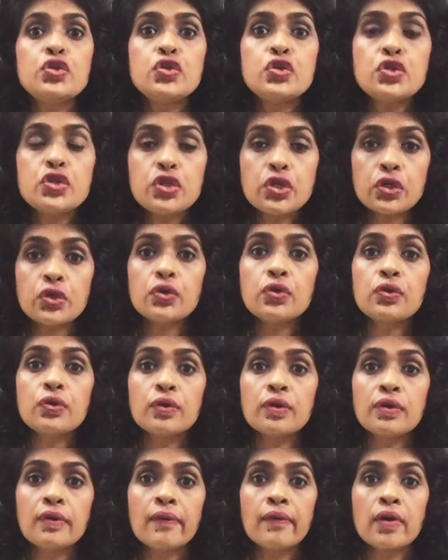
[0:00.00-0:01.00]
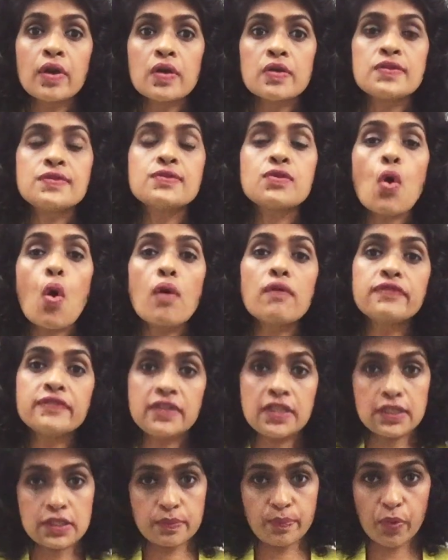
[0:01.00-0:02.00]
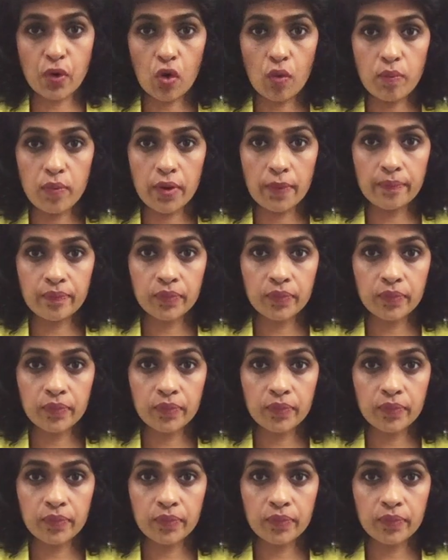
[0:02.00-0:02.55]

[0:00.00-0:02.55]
to solve this problem.